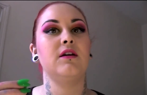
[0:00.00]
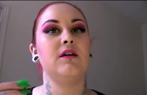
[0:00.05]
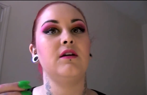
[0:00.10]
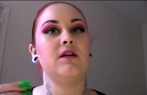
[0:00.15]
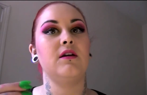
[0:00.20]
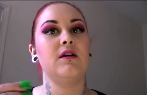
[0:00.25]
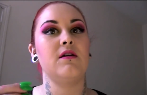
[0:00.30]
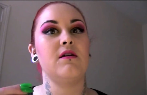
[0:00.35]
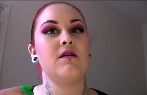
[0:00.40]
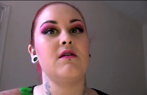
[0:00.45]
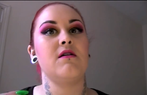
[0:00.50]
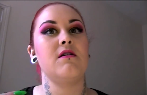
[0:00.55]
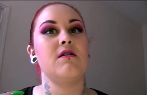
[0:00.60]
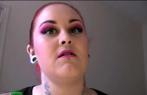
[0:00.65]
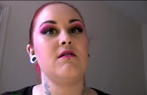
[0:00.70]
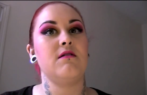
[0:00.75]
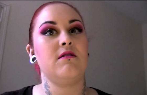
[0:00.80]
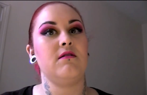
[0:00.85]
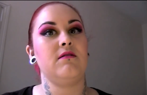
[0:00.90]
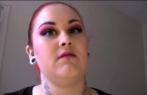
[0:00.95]

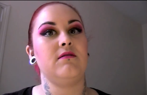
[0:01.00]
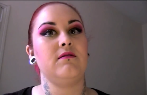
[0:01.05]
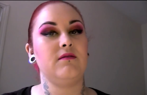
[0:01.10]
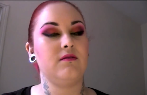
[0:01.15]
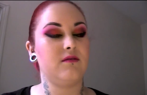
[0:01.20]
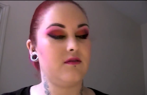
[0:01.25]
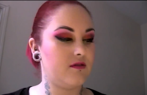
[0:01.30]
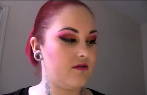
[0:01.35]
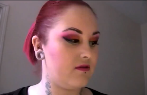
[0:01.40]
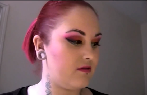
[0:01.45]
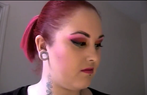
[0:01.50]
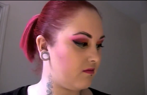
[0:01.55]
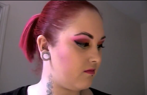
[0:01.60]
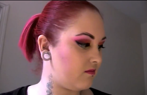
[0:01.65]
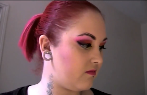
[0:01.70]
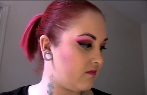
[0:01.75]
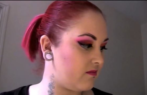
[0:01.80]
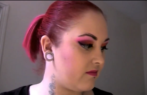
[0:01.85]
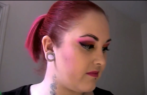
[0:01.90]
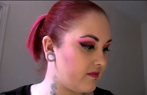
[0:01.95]

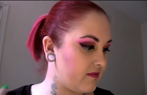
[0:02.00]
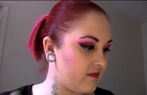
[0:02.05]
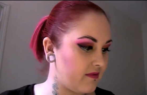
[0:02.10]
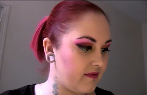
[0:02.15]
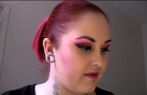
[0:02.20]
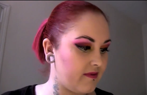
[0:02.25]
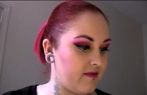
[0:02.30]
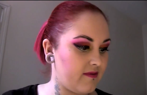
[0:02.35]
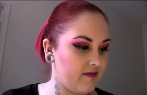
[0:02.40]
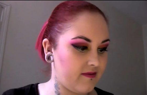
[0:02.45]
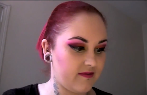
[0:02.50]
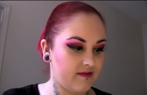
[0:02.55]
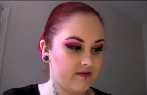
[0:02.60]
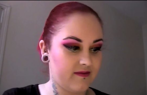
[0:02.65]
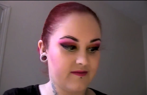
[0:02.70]
Nothing is said.